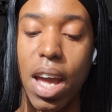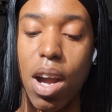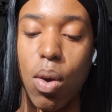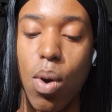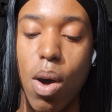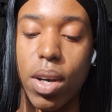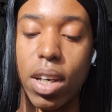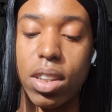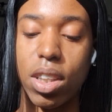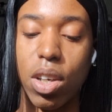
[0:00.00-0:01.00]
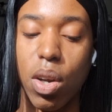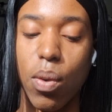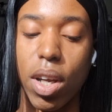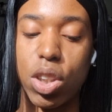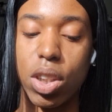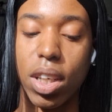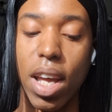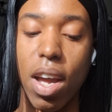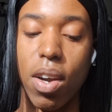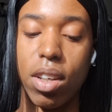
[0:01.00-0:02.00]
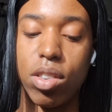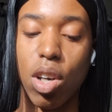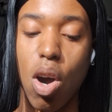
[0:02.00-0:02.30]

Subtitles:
air quality deterioration in areas that